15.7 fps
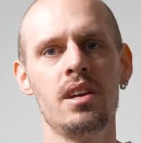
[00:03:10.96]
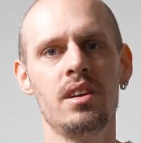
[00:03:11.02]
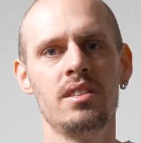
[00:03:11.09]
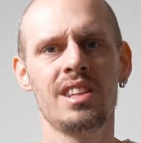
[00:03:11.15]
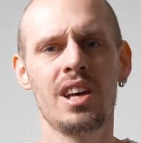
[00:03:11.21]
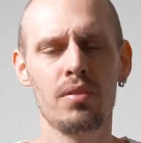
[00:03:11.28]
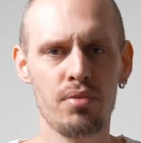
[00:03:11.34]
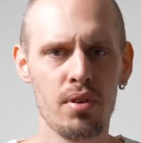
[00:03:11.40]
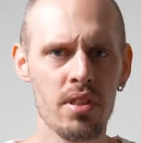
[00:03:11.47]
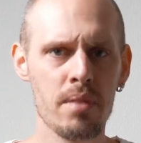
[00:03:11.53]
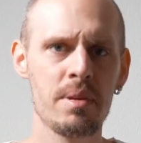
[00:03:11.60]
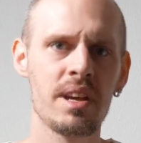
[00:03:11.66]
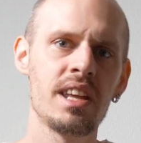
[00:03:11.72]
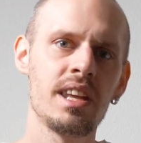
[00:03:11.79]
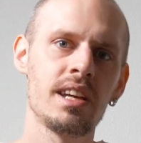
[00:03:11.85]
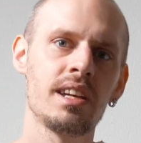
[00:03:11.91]
Now for the
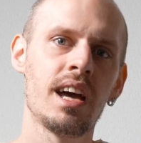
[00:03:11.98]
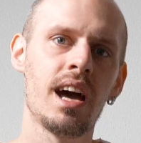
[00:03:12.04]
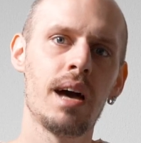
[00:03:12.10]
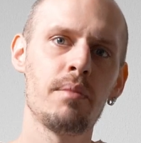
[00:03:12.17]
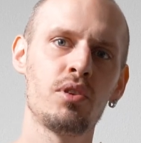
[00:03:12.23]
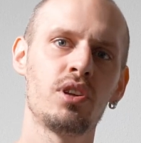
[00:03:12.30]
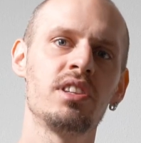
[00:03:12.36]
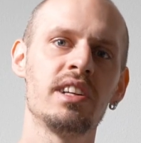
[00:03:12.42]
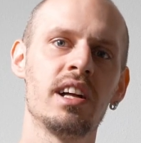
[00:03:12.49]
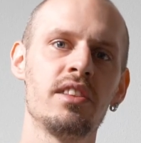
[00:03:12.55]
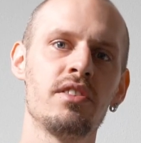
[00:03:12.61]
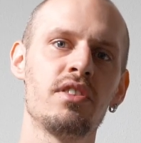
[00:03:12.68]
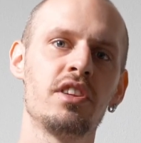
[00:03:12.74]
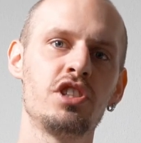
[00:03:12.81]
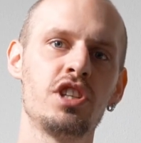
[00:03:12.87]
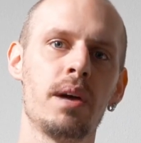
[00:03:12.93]
beginning, I'm gonna tell
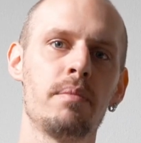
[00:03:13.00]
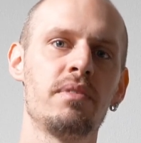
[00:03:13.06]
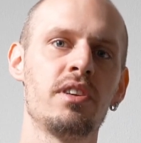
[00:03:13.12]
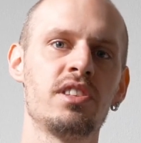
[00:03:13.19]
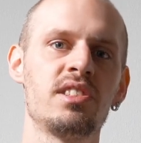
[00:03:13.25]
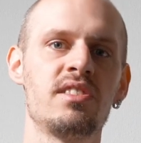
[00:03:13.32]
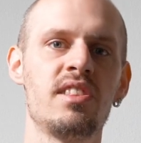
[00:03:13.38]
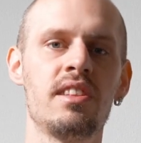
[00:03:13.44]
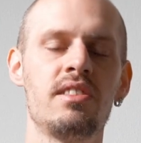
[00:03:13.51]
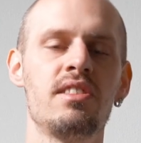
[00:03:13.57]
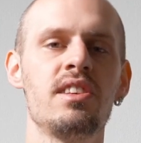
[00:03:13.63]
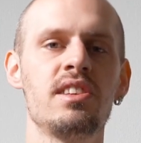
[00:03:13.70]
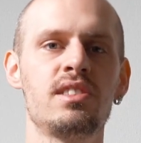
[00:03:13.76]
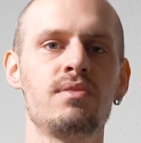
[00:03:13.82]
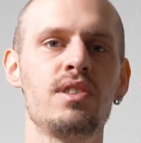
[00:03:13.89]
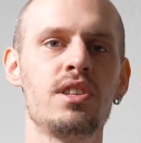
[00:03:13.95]
you the chapters that
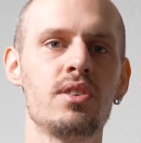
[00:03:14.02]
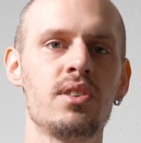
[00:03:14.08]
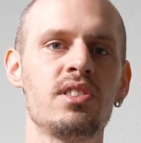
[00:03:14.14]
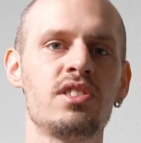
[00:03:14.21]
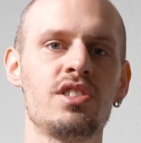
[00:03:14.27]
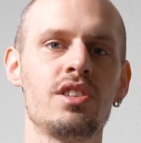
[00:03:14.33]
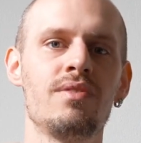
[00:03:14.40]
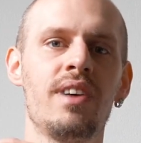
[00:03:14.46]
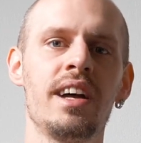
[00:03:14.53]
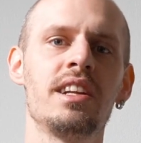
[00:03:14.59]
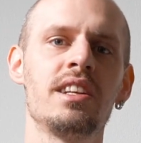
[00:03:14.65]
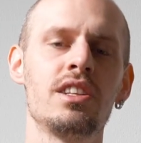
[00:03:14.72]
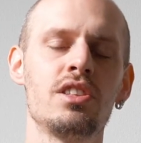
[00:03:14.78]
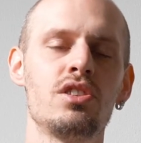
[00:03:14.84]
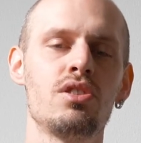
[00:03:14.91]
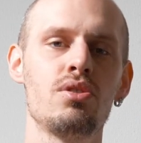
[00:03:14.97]
this video is divided
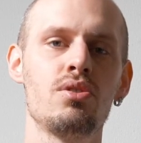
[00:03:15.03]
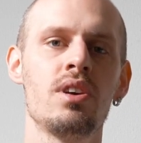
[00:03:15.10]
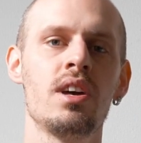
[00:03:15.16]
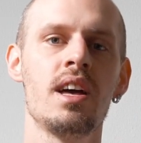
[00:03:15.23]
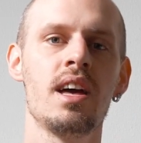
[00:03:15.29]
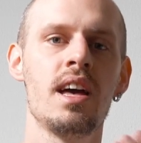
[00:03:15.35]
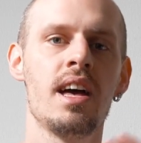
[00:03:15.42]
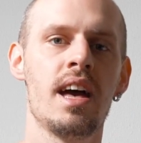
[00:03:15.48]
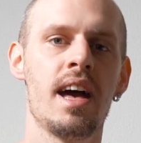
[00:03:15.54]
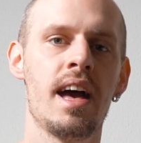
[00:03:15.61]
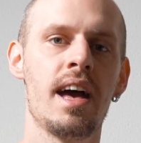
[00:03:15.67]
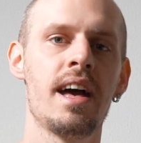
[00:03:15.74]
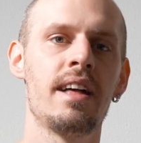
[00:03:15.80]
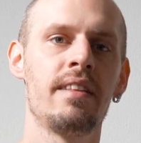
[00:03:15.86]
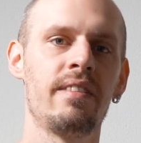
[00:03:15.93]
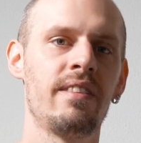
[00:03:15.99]
into,
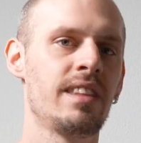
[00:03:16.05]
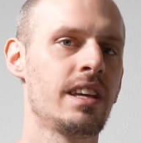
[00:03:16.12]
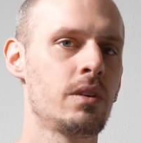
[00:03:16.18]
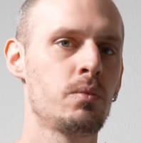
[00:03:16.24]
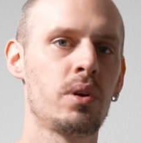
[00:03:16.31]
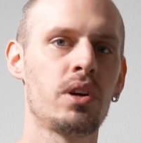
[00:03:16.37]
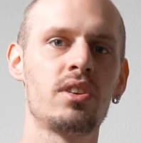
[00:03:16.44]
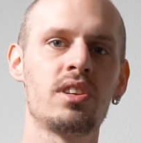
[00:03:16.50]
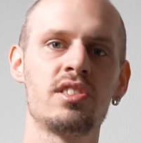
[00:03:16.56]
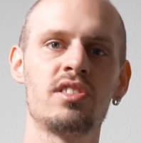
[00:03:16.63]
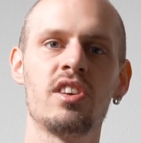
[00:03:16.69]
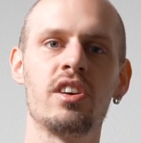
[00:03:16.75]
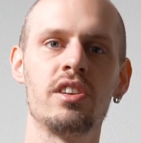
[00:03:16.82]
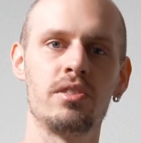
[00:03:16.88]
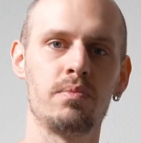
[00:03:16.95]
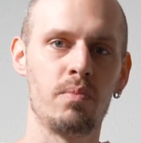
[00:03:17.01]
and then we're gonna
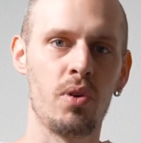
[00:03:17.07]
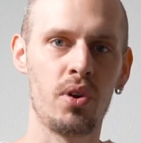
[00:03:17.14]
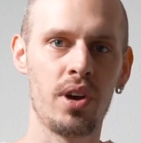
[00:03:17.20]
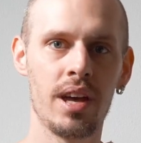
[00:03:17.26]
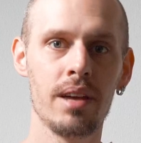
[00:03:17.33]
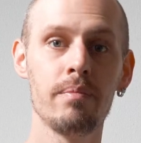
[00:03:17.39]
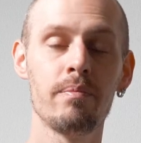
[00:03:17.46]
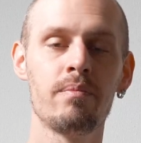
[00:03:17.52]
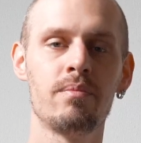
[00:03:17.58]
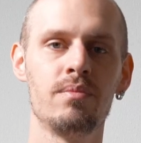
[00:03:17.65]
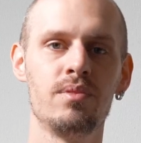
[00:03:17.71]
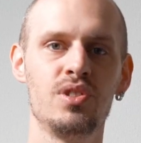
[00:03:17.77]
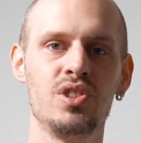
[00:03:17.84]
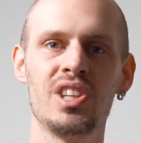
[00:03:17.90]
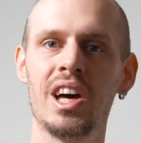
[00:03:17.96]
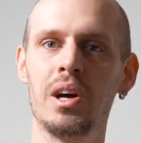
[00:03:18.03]
start, okay?
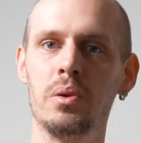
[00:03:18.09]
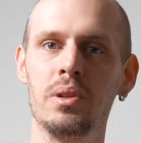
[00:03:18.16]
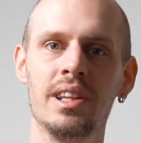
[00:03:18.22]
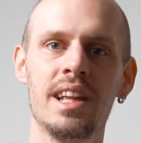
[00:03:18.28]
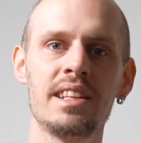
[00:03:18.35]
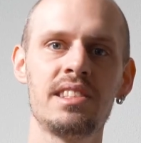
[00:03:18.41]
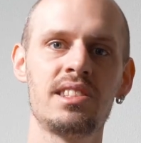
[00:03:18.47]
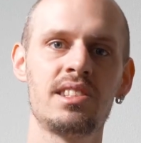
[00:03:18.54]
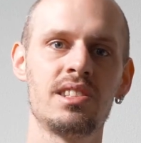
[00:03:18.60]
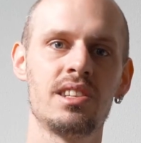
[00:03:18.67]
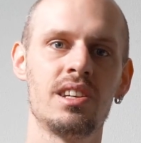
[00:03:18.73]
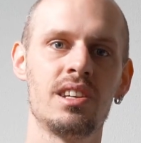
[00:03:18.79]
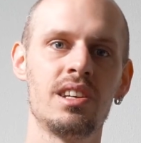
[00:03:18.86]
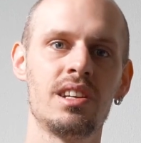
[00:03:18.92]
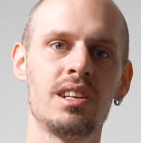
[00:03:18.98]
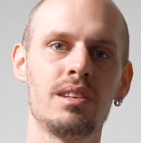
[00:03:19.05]
Now let's
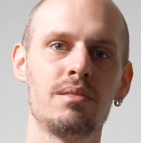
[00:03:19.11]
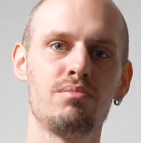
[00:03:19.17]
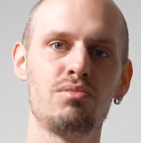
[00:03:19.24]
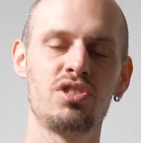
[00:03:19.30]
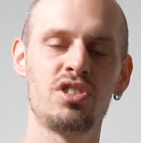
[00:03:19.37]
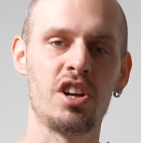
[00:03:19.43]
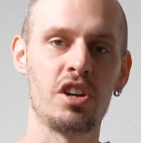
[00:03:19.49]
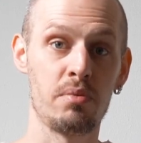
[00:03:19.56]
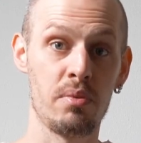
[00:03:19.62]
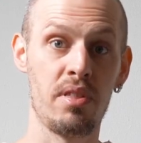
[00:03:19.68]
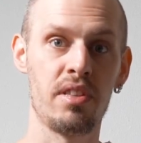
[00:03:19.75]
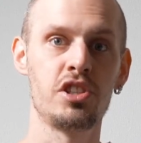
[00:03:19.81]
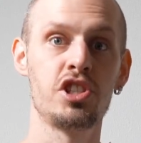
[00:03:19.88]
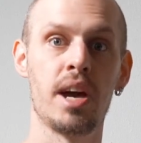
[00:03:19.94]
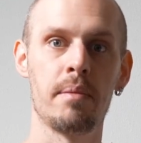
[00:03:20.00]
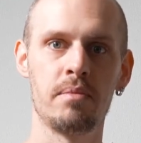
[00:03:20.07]
start with
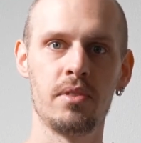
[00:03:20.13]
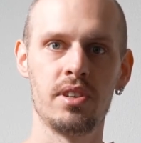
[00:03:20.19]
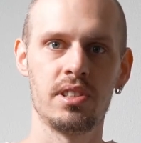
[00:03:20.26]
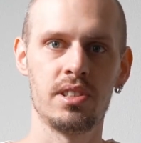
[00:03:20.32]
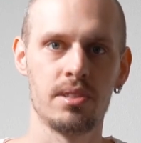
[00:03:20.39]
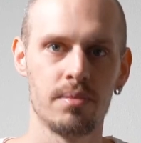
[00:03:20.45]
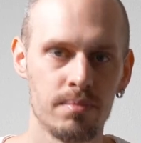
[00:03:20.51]
the chapters.